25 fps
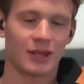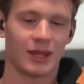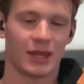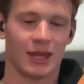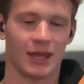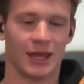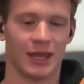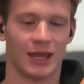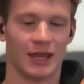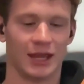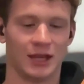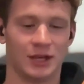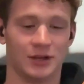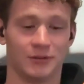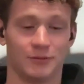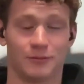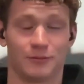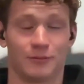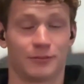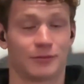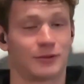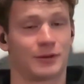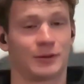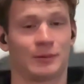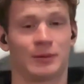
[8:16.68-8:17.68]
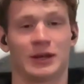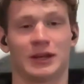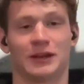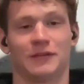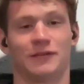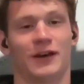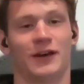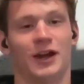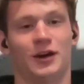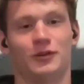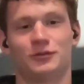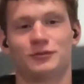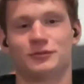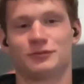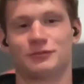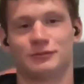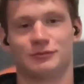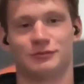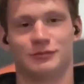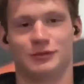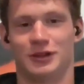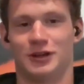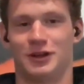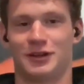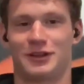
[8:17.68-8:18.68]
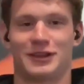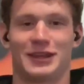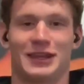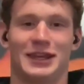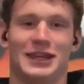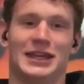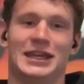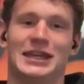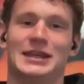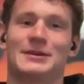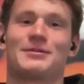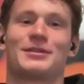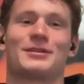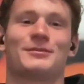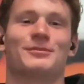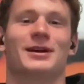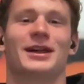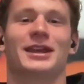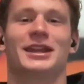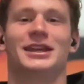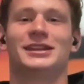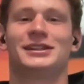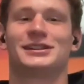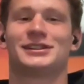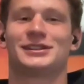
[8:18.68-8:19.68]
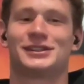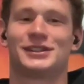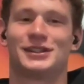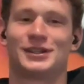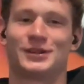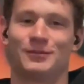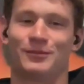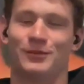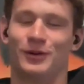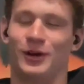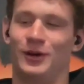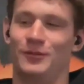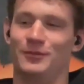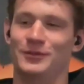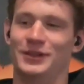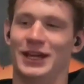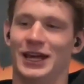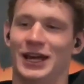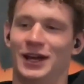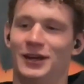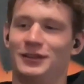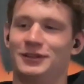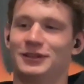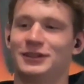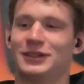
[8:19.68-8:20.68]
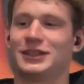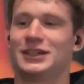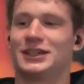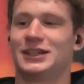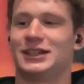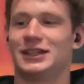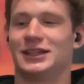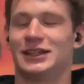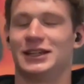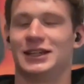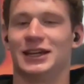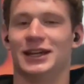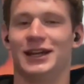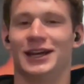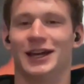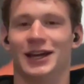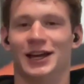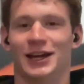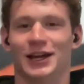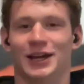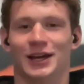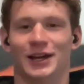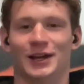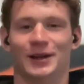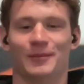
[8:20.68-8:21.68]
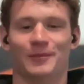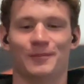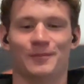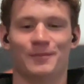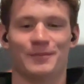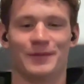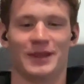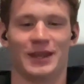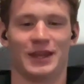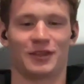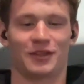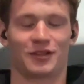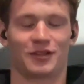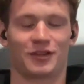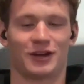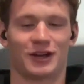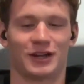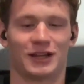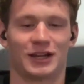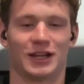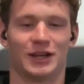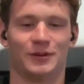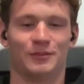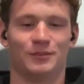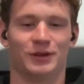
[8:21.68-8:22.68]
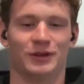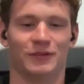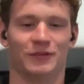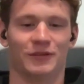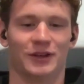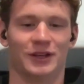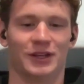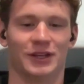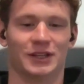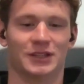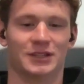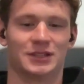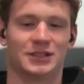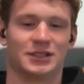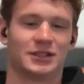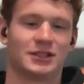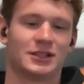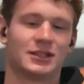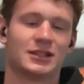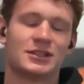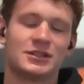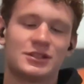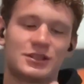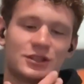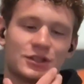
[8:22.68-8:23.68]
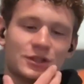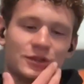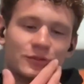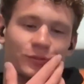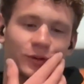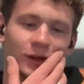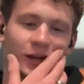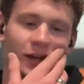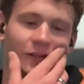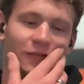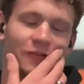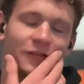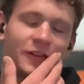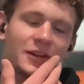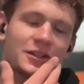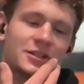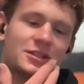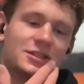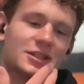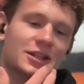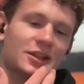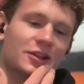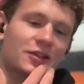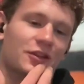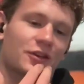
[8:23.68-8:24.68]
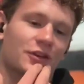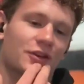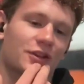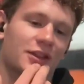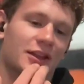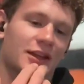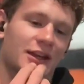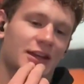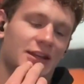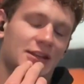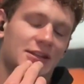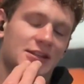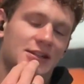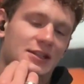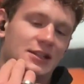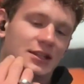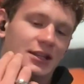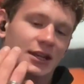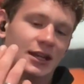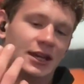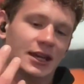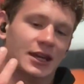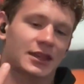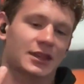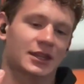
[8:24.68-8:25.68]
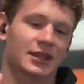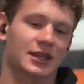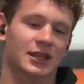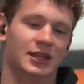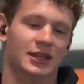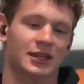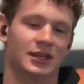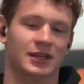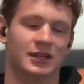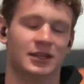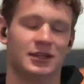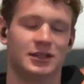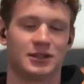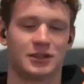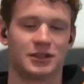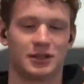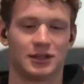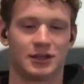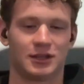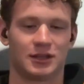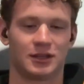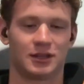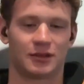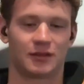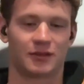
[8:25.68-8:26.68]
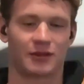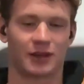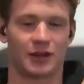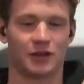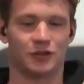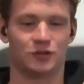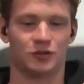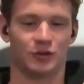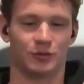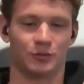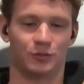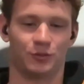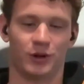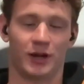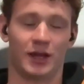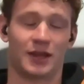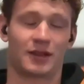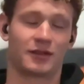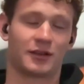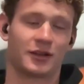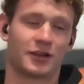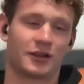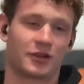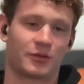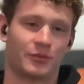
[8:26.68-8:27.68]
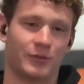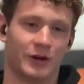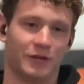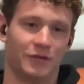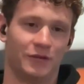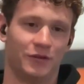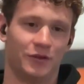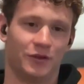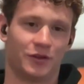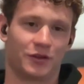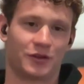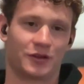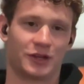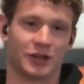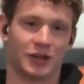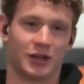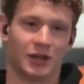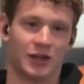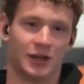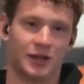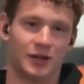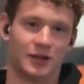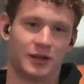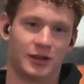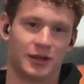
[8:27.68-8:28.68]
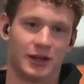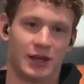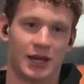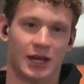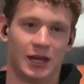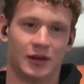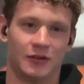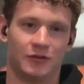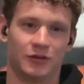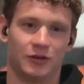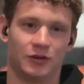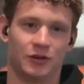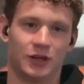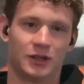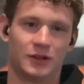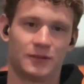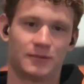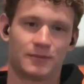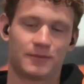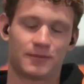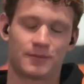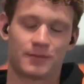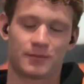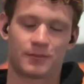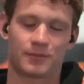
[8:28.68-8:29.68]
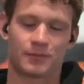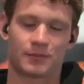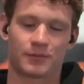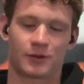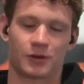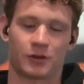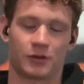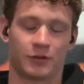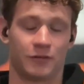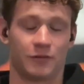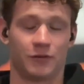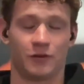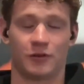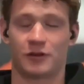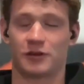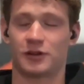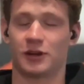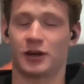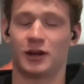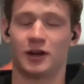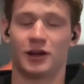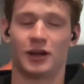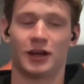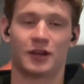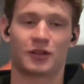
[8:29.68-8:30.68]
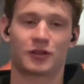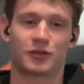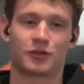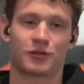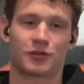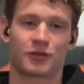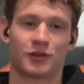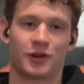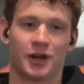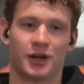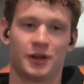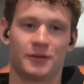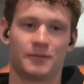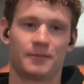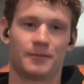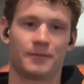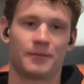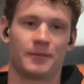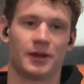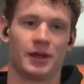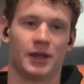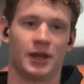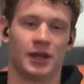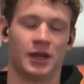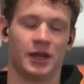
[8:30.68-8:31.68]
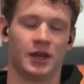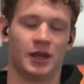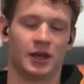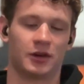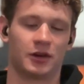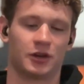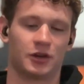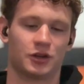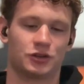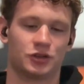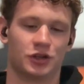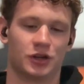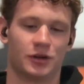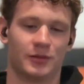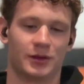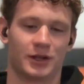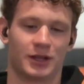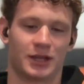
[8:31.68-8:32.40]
And completely failed, lost heaps of money, bombed out. And so I kind of pivoted to when I finished year 13 and then started doing bracelets my first year out of uni, my first year out of high school, sorry. And I got a job at a